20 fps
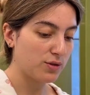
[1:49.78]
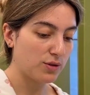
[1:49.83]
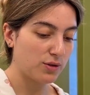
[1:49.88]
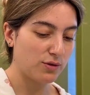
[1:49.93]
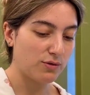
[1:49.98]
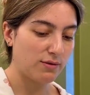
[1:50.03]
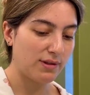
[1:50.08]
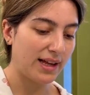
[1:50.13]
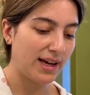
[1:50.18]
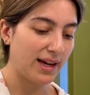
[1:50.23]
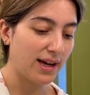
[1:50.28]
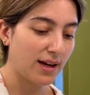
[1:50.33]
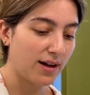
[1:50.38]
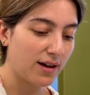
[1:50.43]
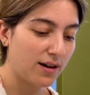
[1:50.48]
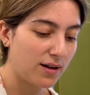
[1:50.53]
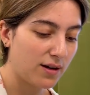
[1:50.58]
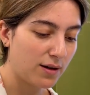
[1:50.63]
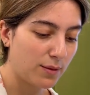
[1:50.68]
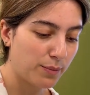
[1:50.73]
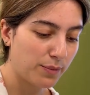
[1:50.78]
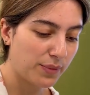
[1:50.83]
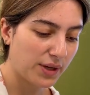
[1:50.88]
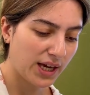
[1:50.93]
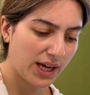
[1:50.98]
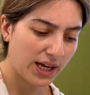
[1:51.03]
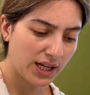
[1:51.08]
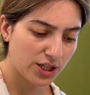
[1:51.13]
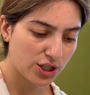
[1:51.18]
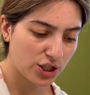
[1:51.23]
to do like a
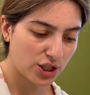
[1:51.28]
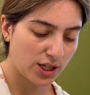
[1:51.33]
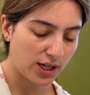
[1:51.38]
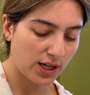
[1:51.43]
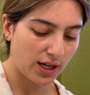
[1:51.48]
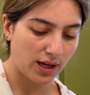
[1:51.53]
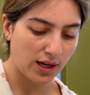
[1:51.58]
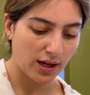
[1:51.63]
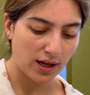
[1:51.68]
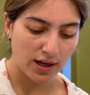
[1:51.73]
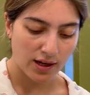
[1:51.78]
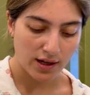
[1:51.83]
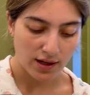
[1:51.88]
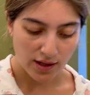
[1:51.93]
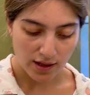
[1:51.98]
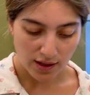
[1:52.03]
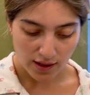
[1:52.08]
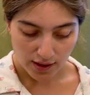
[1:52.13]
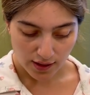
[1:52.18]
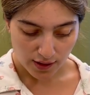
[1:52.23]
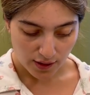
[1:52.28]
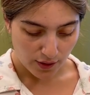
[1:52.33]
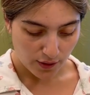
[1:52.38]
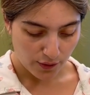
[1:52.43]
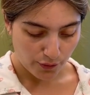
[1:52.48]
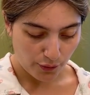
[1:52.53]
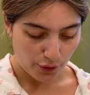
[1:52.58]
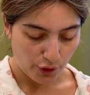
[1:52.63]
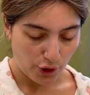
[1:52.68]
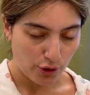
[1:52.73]
peachy
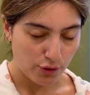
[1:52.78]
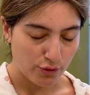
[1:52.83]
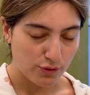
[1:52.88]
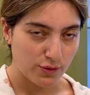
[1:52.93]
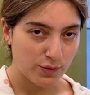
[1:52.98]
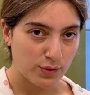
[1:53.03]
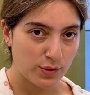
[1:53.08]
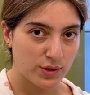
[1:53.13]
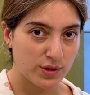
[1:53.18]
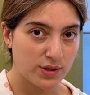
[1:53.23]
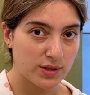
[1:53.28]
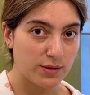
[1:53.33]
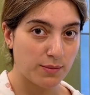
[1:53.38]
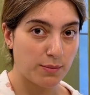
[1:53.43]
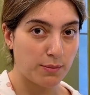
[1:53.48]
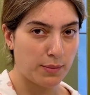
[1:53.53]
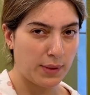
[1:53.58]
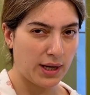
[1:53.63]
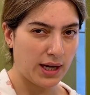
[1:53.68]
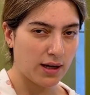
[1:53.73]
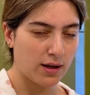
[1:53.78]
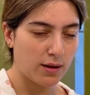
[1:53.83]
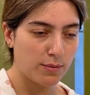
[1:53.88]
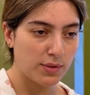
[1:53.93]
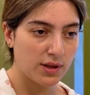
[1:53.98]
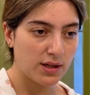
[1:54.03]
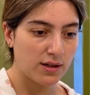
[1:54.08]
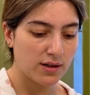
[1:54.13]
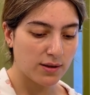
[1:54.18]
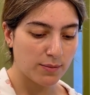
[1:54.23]
rose makeup
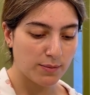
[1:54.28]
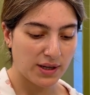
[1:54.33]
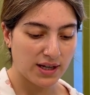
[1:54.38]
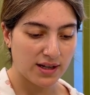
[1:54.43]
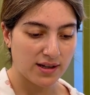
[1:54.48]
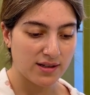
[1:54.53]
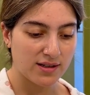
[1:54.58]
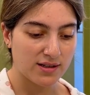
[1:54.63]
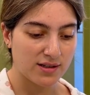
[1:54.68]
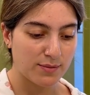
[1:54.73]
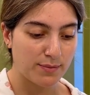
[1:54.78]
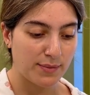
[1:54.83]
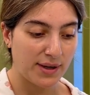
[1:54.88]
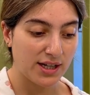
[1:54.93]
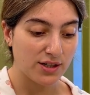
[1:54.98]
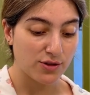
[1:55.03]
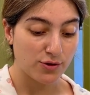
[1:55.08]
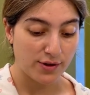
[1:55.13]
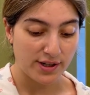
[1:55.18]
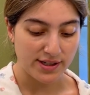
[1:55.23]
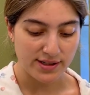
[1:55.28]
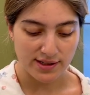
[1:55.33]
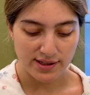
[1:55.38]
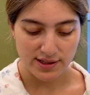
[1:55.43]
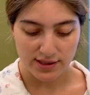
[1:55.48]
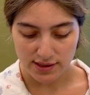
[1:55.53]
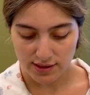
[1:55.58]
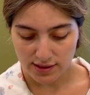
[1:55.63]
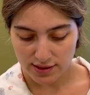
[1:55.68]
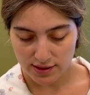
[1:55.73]
look because my dress
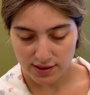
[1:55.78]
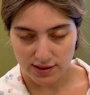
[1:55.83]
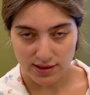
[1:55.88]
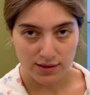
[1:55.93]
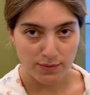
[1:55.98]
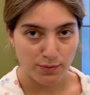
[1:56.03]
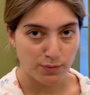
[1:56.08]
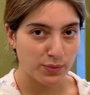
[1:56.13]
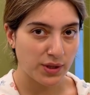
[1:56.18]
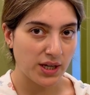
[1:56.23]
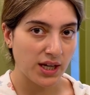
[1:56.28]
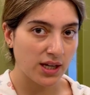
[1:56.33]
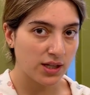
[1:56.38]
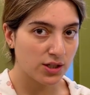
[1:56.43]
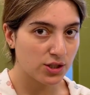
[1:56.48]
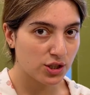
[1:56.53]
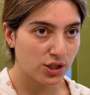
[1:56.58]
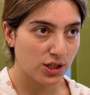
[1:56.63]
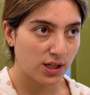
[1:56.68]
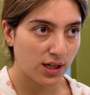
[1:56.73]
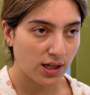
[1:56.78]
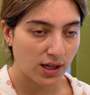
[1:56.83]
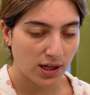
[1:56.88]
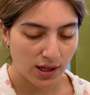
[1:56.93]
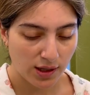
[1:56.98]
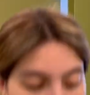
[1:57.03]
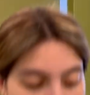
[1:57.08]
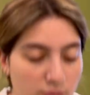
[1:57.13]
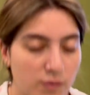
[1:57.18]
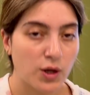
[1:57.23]
is a
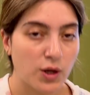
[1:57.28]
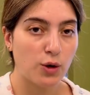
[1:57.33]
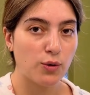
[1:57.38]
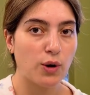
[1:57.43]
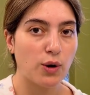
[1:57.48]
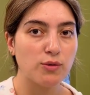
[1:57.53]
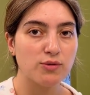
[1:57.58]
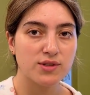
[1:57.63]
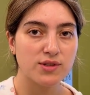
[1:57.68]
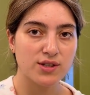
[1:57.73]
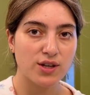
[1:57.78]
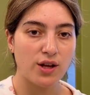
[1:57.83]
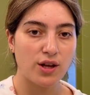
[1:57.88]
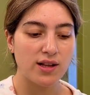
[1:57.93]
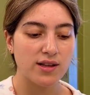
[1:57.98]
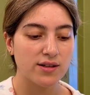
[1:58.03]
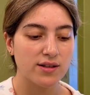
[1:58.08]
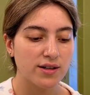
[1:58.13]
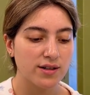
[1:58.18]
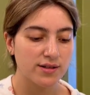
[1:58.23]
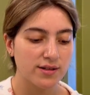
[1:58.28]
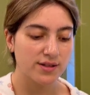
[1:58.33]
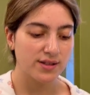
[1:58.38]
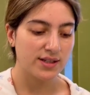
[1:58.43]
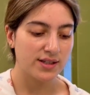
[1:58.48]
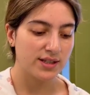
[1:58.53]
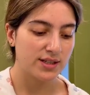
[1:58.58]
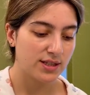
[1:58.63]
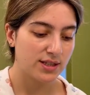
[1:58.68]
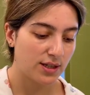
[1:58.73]
peachy rose color.
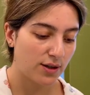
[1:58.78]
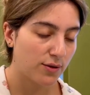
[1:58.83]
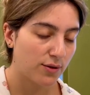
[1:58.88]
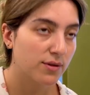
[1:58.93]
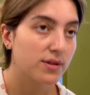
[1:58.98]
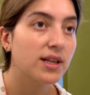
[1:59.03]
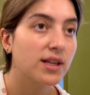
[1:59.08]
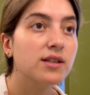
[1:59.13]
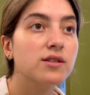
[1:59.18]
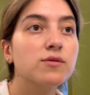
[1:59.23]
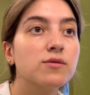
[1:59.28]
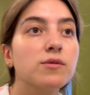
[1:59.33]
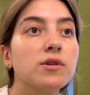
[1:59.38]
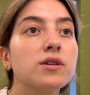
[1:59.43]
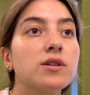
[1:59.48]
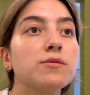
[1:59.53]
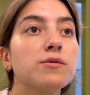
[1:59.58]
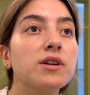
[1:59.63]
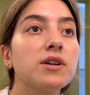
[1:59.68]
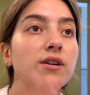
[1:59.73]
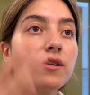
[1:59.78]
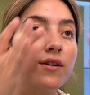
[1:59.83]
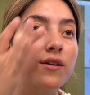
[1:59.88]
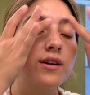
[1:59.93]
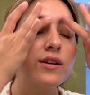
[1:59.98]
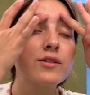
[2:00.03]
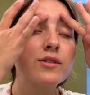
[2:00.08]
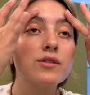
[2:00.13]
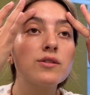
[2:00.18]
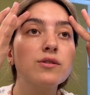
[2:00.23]
So that's what we're
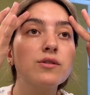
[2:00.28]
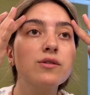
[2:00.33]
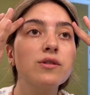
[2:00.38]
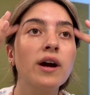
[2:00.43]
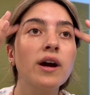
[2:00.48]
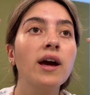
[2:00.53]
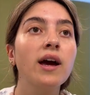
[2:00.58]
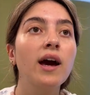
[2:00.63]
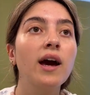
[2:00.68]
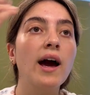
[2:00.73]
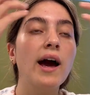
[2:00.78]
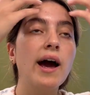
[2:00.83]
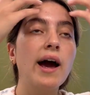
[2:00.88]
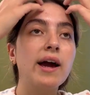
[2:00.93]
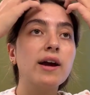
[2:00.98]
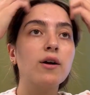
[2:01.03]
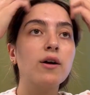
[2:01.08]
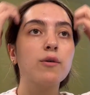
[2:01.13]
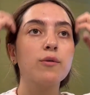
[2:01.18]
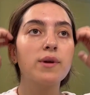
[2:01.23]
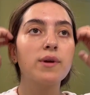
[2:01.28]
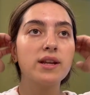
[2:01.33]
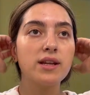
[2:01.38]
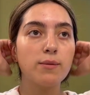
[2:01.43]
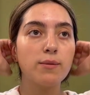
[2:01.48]
going to do. I already